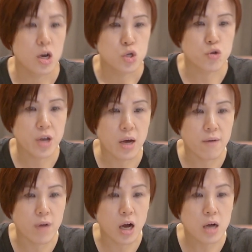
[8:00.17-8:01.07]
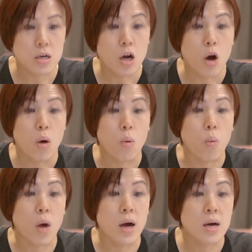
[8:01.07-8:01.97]
are
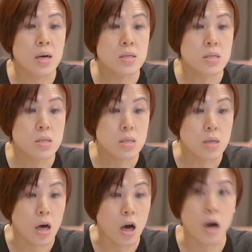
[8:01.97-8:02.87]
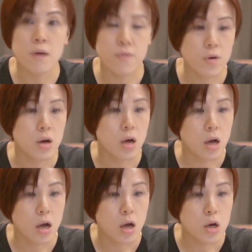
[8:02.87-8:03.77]
one half,
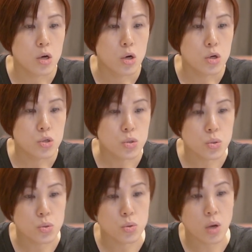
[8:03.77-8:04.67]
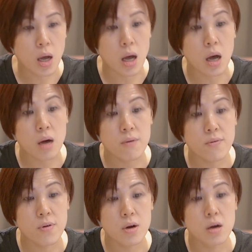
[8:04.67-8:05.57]
two half,
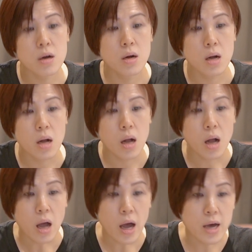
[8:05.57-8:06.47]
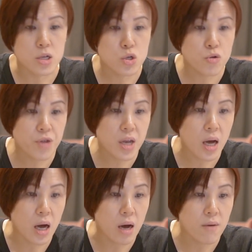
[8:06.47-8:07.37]
and three
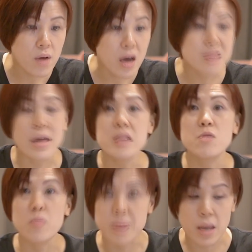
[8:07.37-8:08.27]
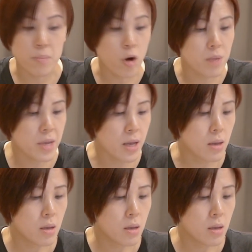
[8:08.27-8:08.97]
half, then it will be at point B.